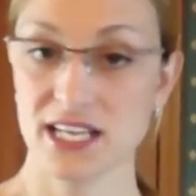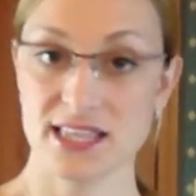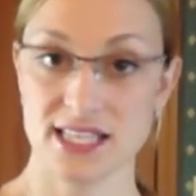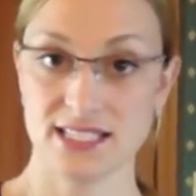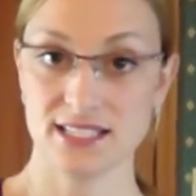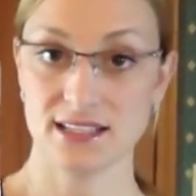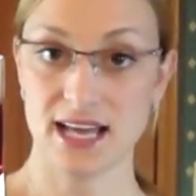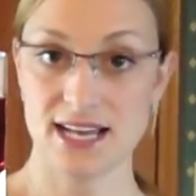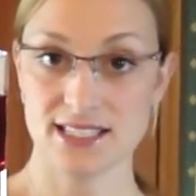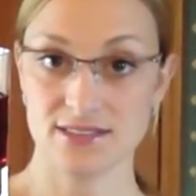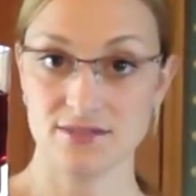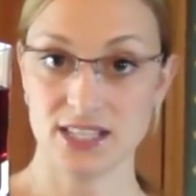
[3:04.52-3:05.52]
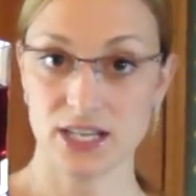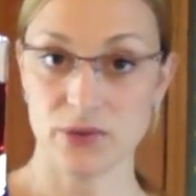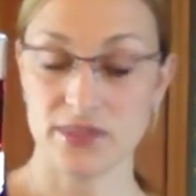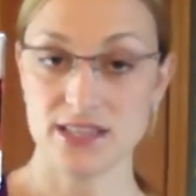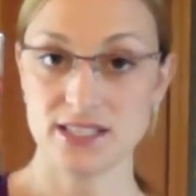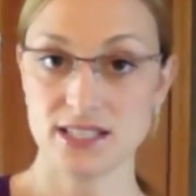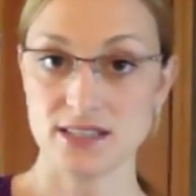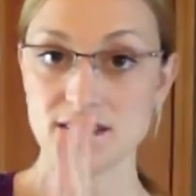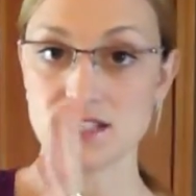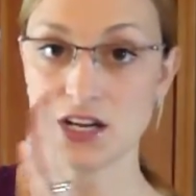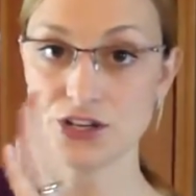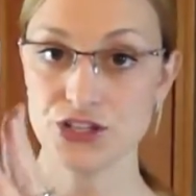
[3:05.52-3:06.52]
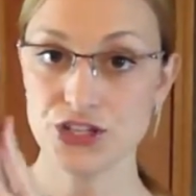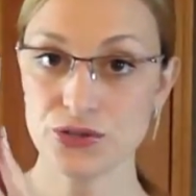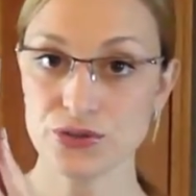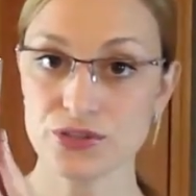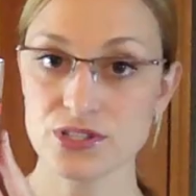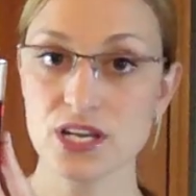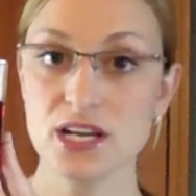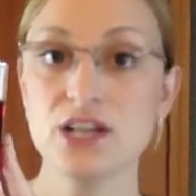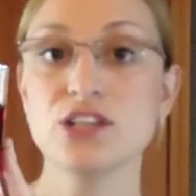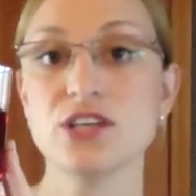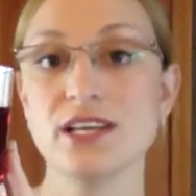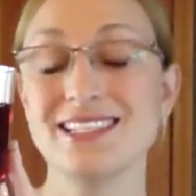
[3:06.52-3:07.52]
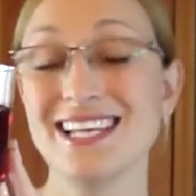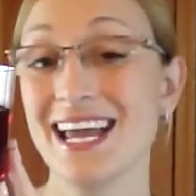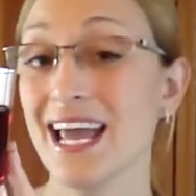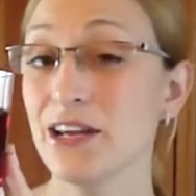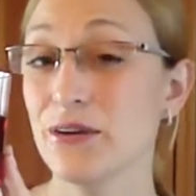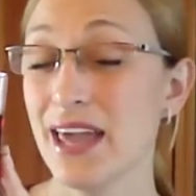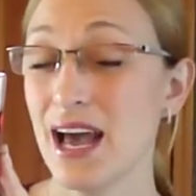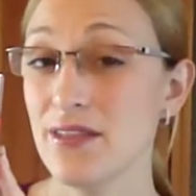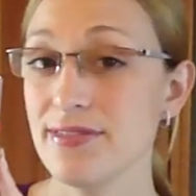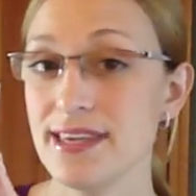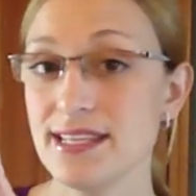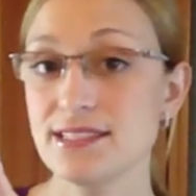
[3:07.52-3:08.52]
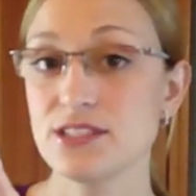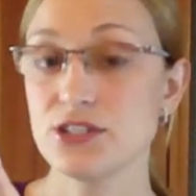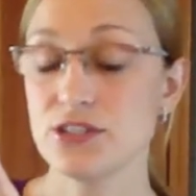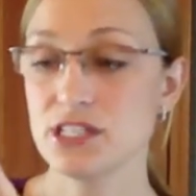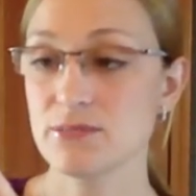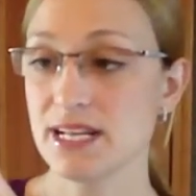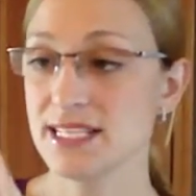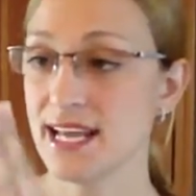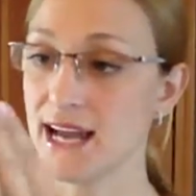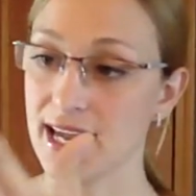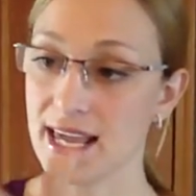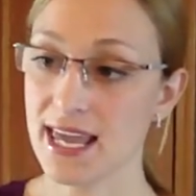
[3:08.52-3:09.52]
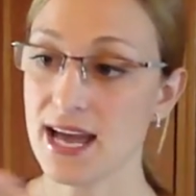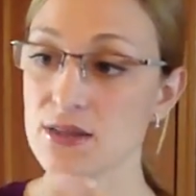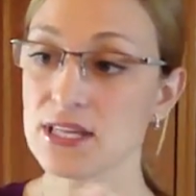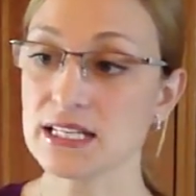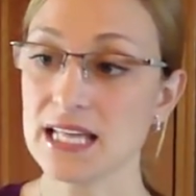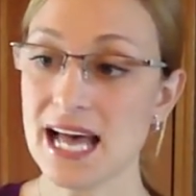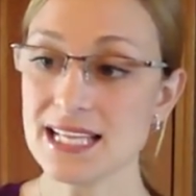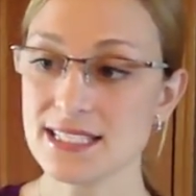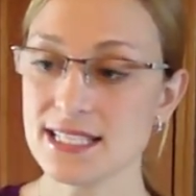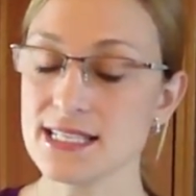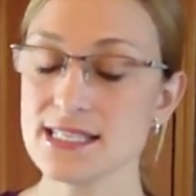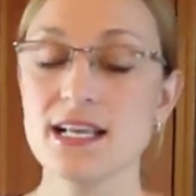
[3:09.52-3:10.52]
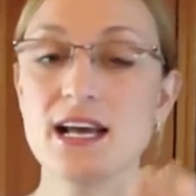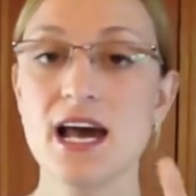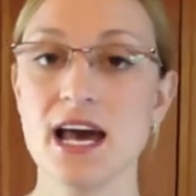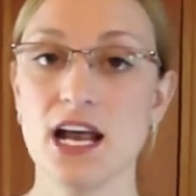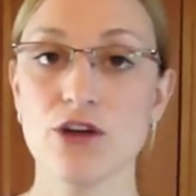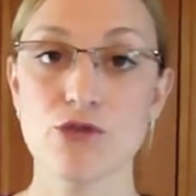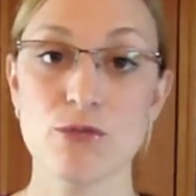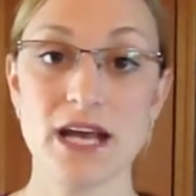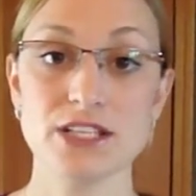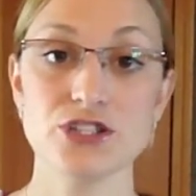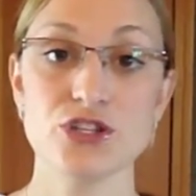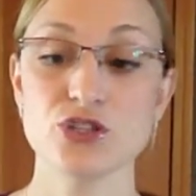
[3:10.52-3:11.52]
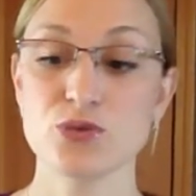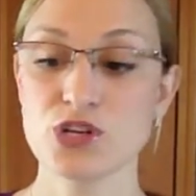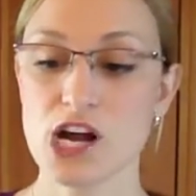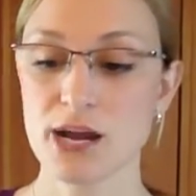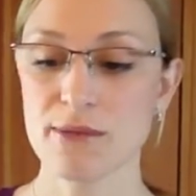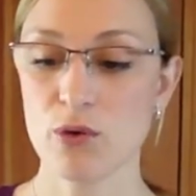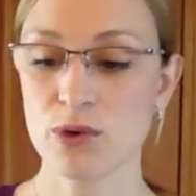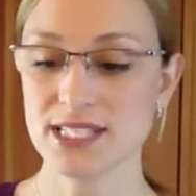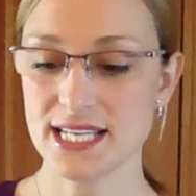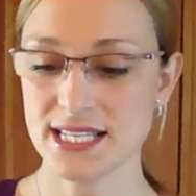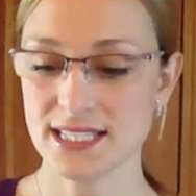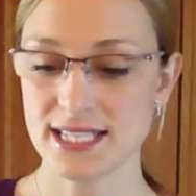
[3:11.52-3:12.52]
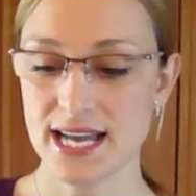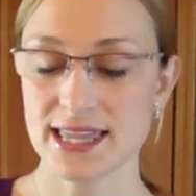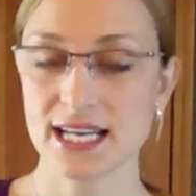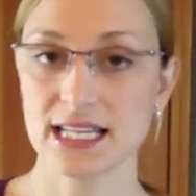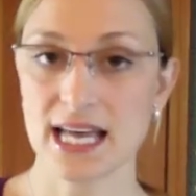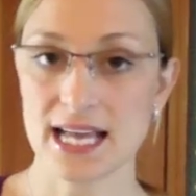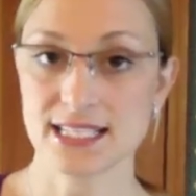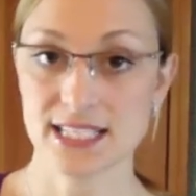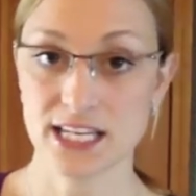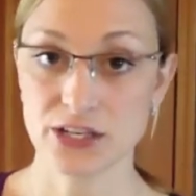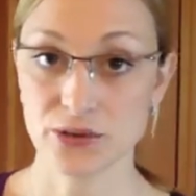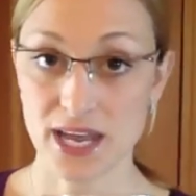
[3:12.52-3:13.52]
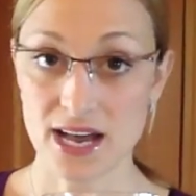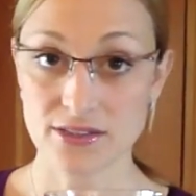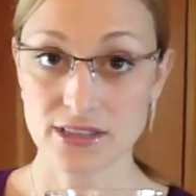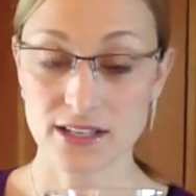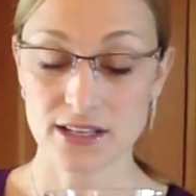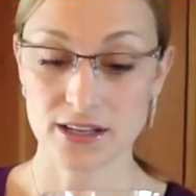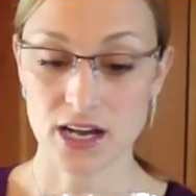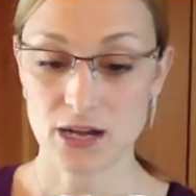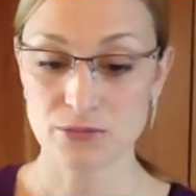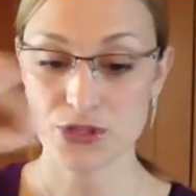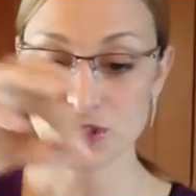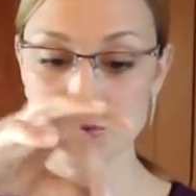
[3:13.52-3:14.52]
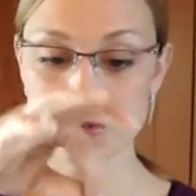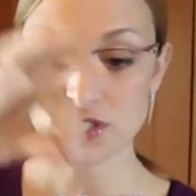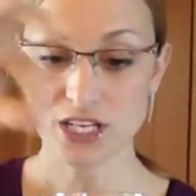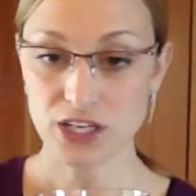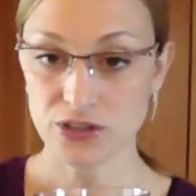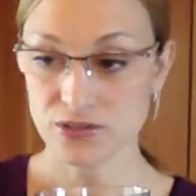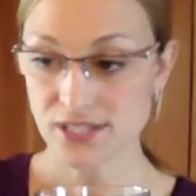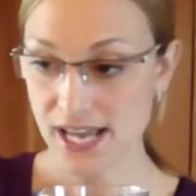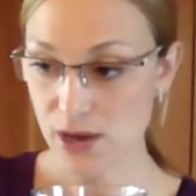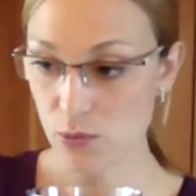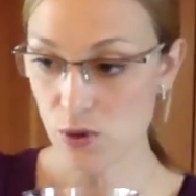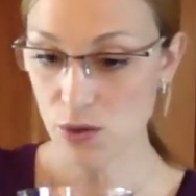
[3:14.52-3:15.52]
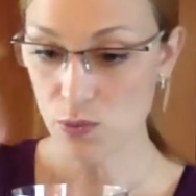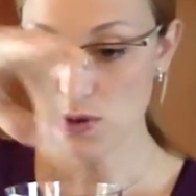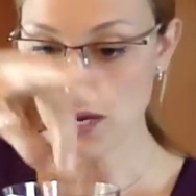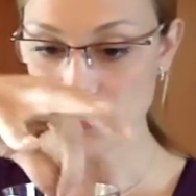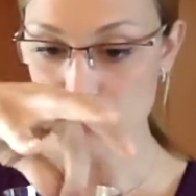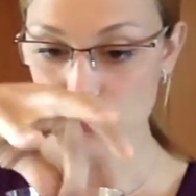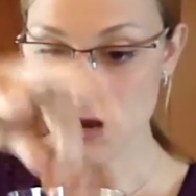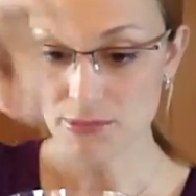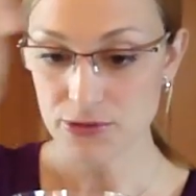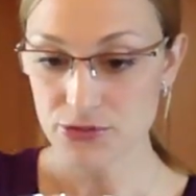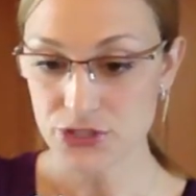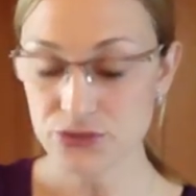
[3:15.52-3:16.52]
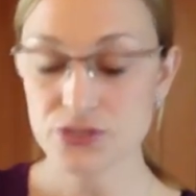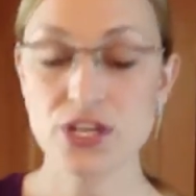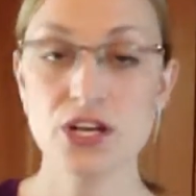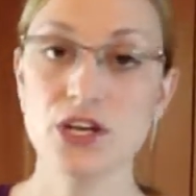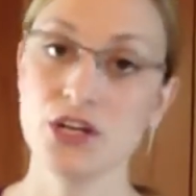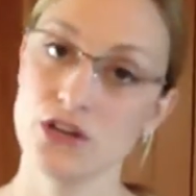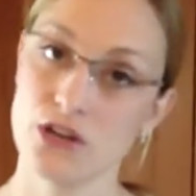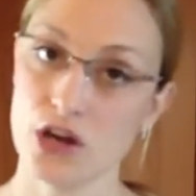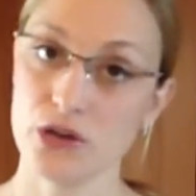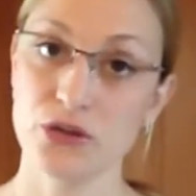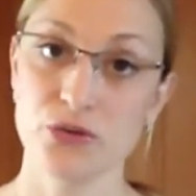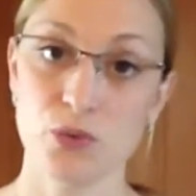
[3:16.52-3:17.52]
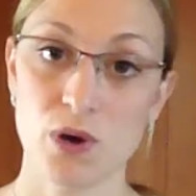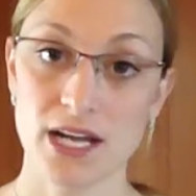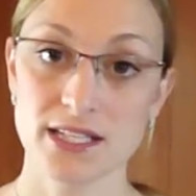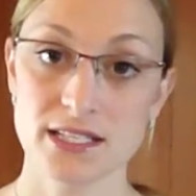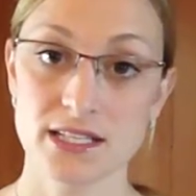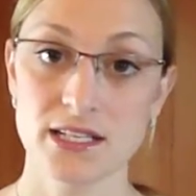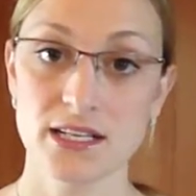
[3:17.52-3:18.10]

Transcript: at this glass of liquid. This is a juice. So I'd say, can you count this? Students might say, I can count the glasses, and I'll remind students we're talking about what's inside the glass. Can you count the juice? Can you say, I want 1 drop of juice? No, you'd want